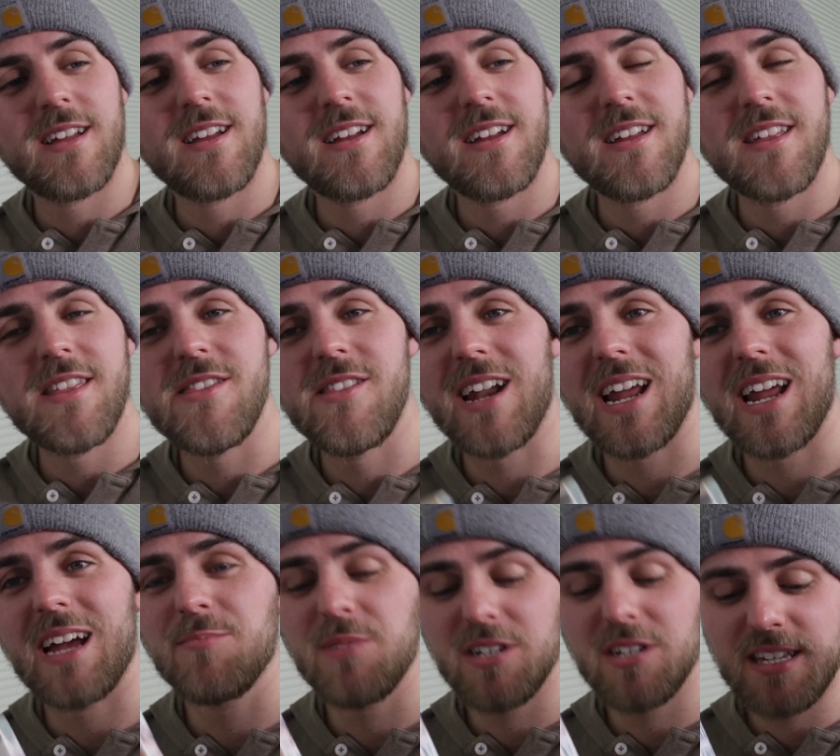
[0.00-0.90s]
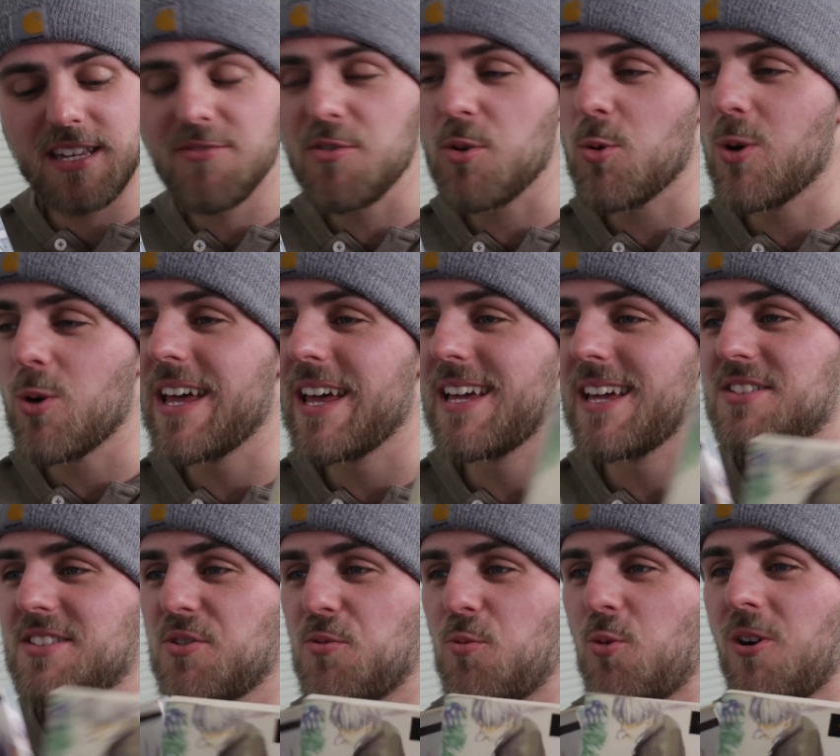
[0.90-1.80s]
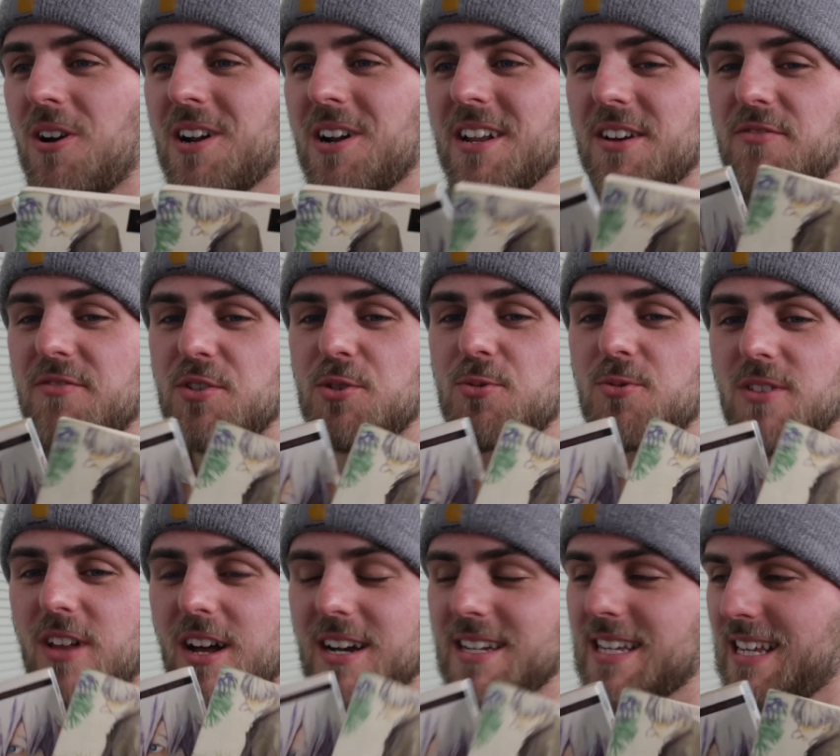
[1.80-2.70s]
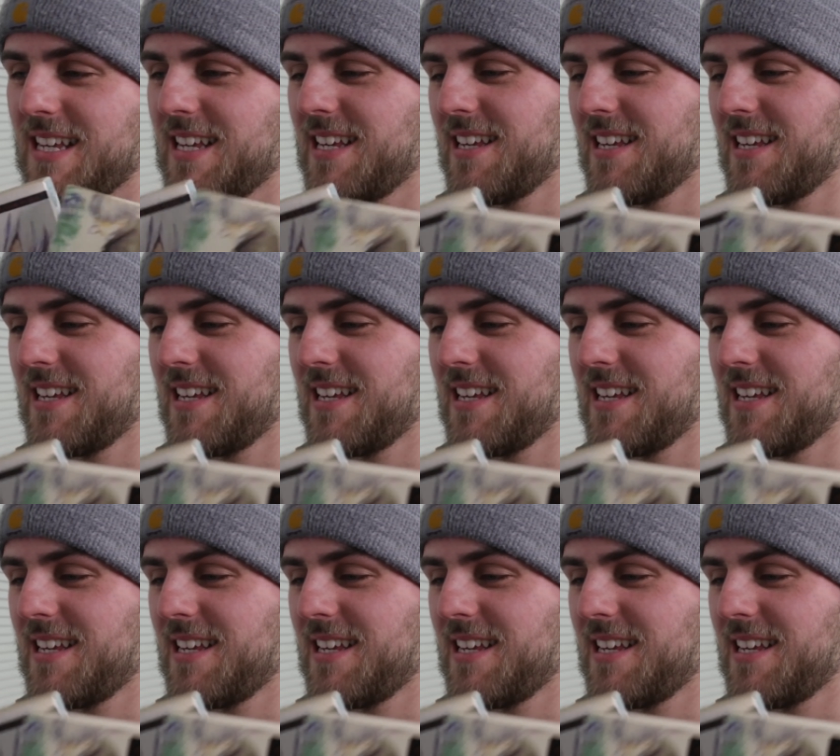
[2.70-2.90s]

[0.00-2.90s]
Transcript: that I'm going to give away to one of you lucky